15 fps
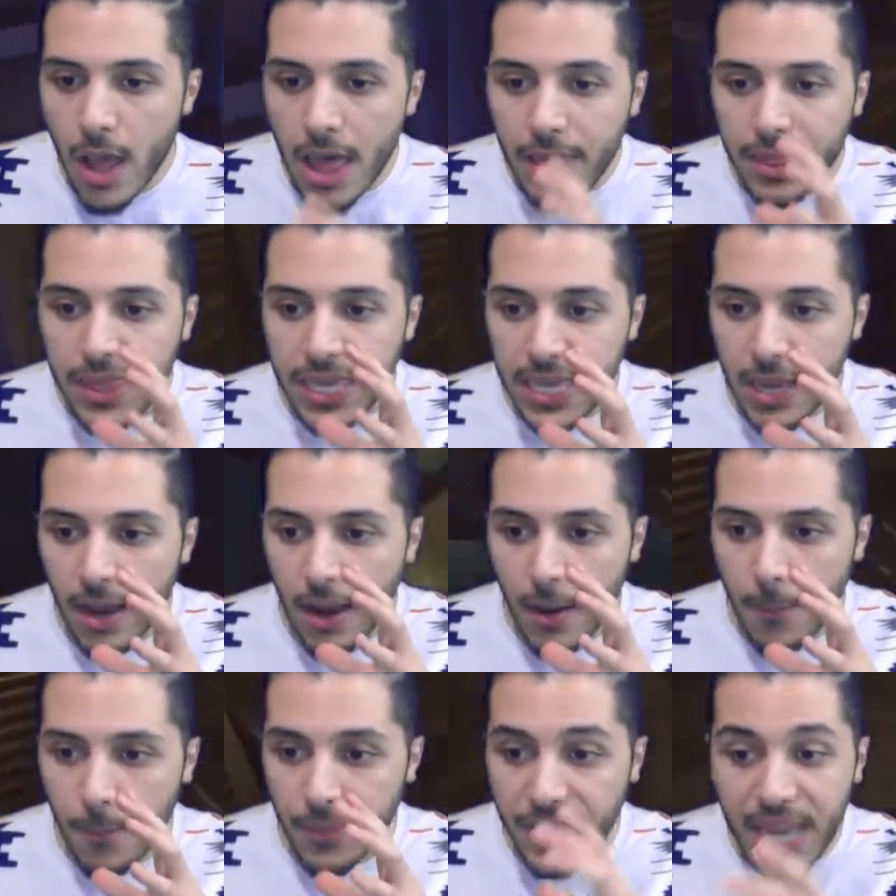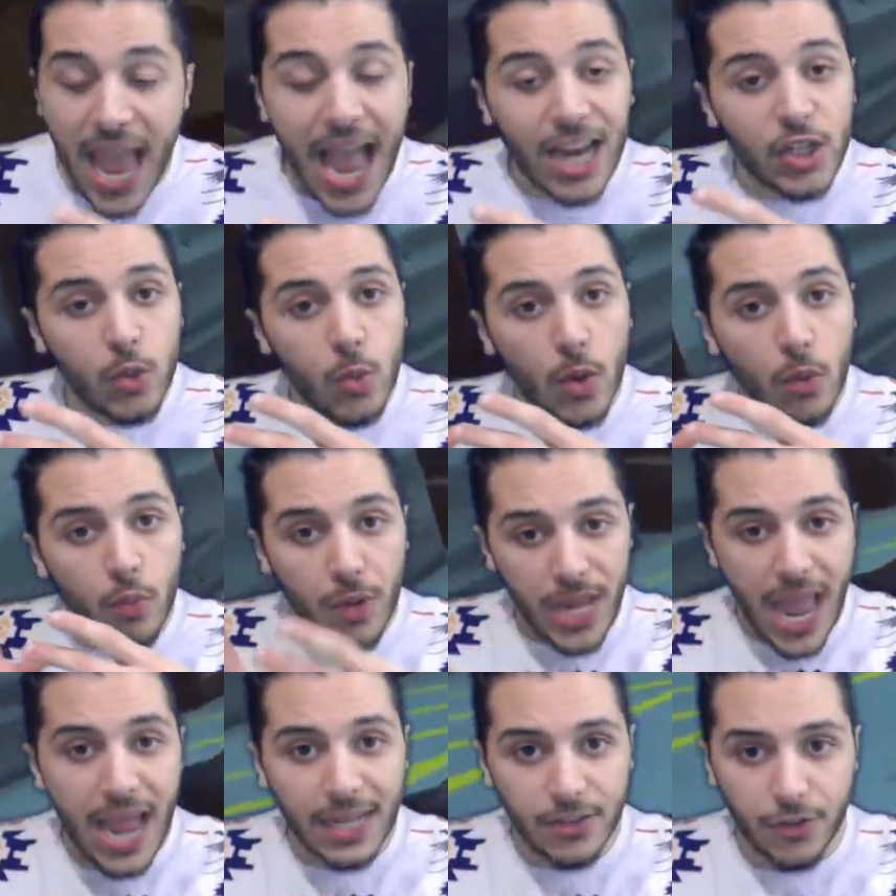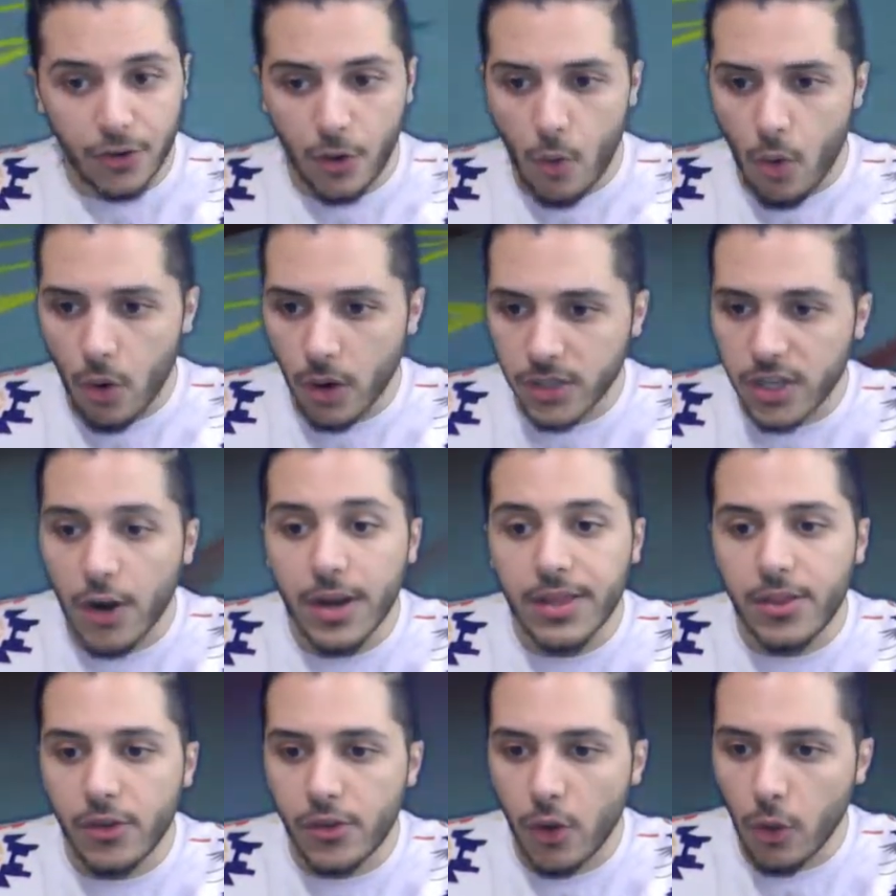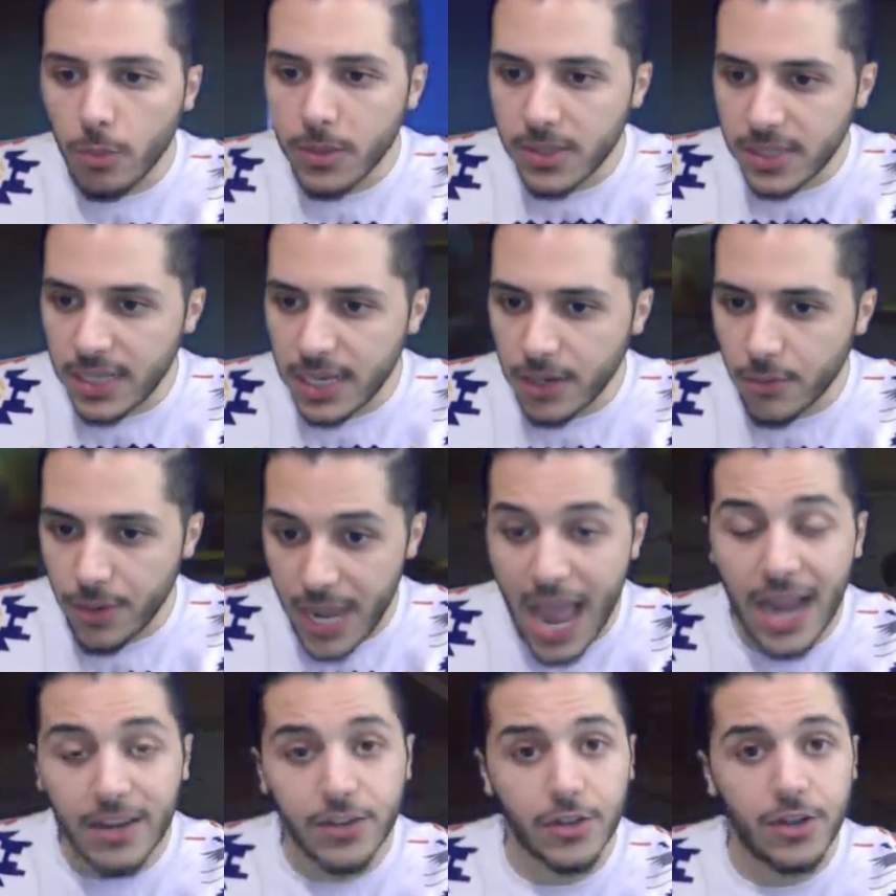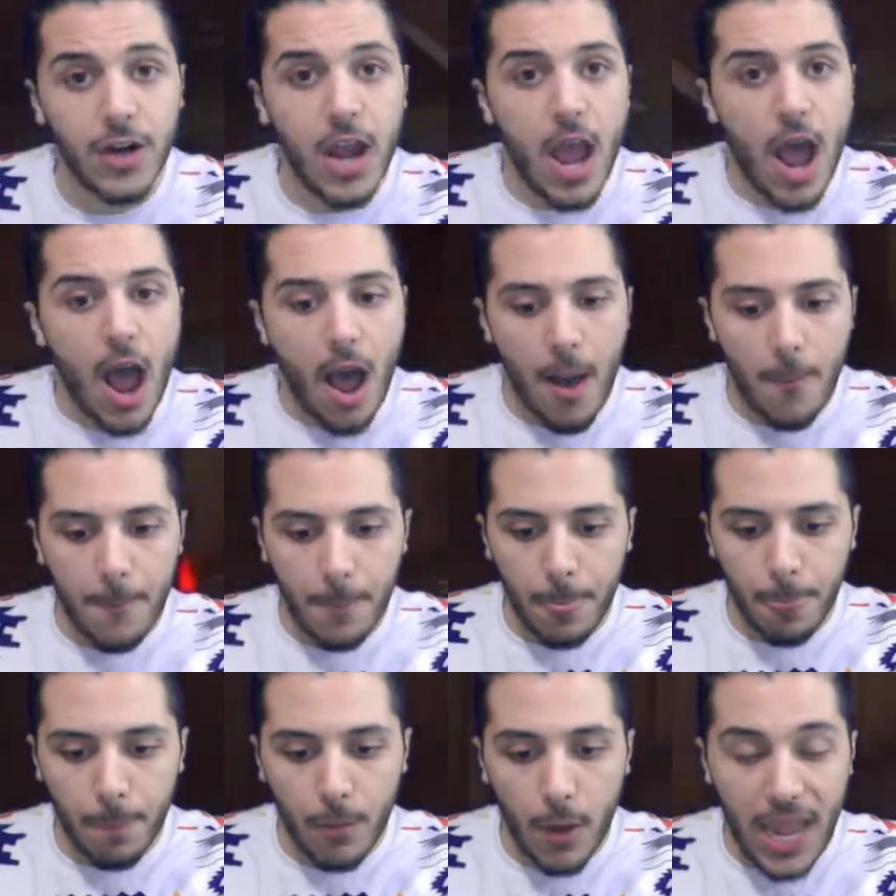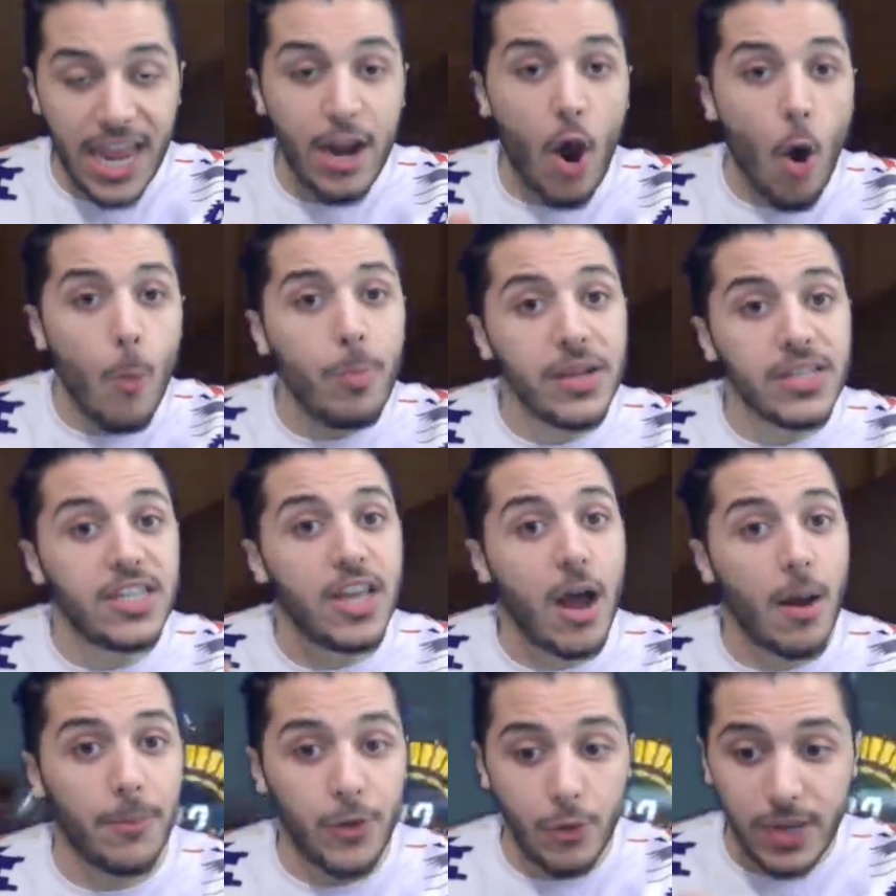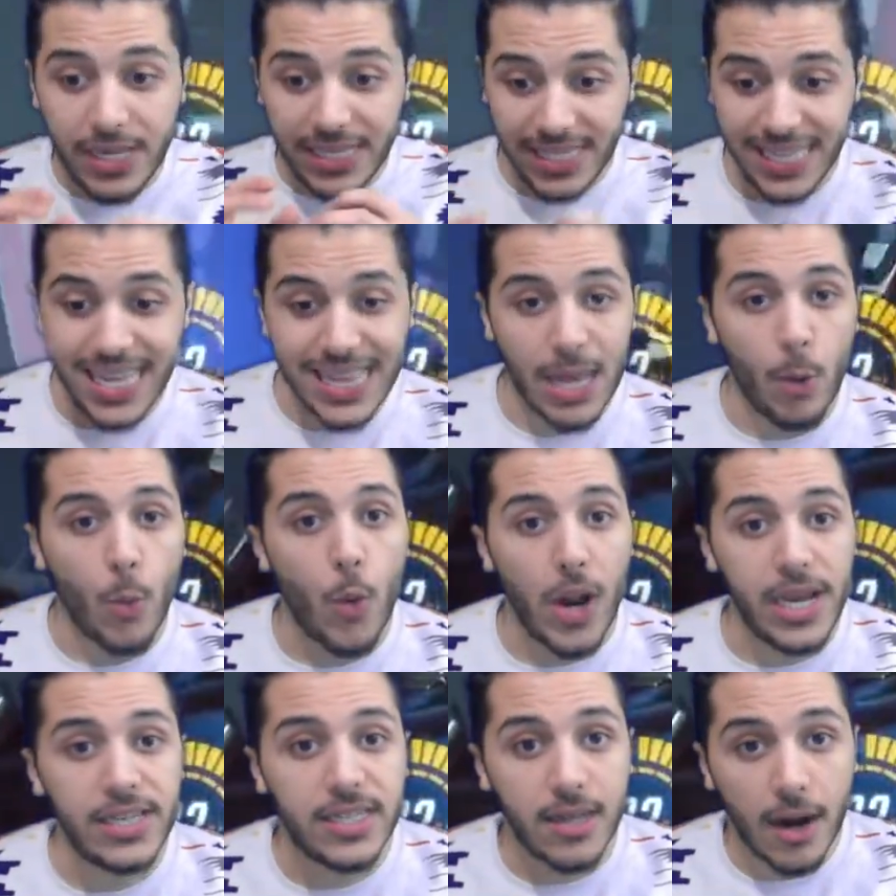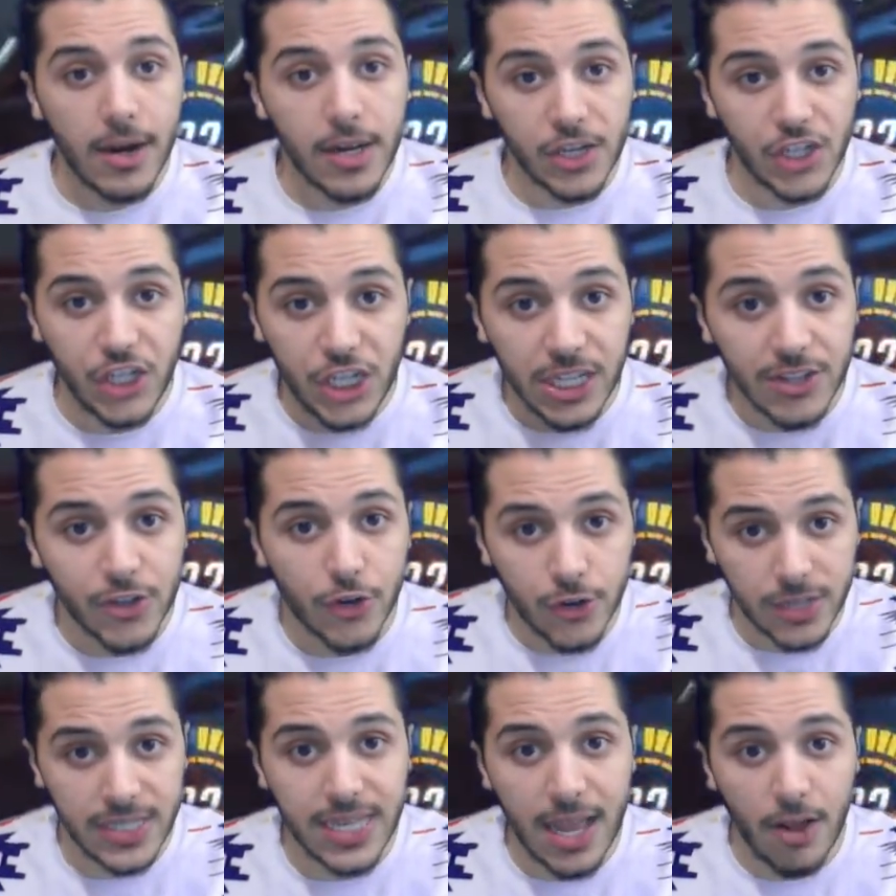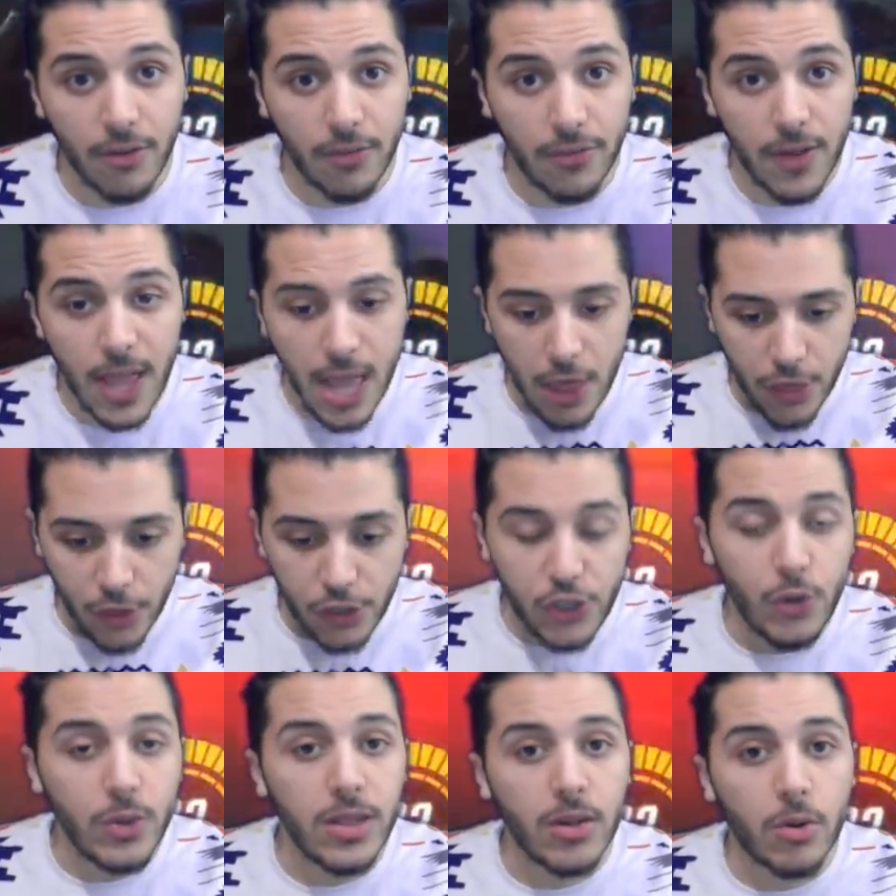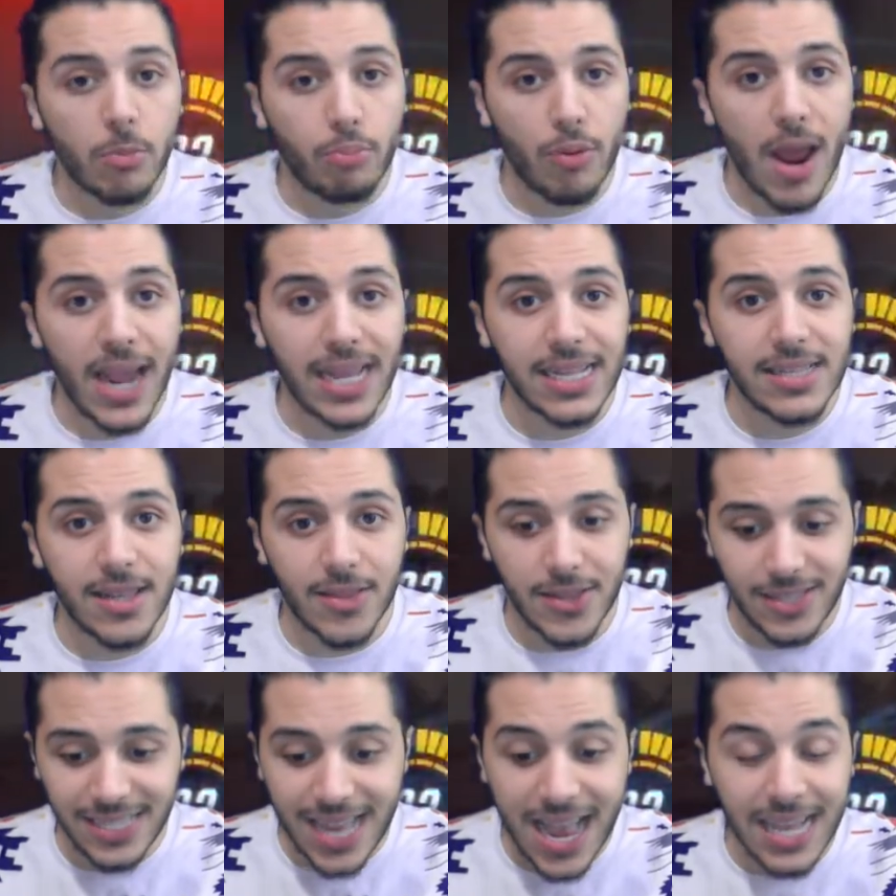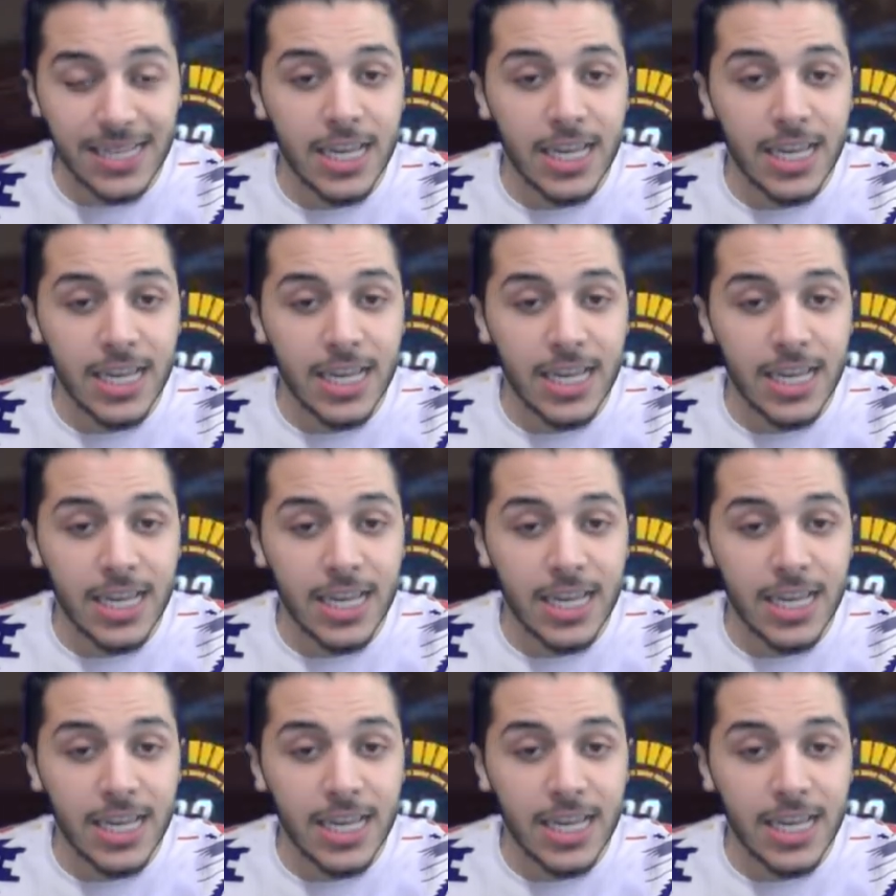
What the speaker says: the actual reactor, or sorry, the Tobelstein reactor, it opens up. can see that when Zarya shields herself, the two little brackets on the sides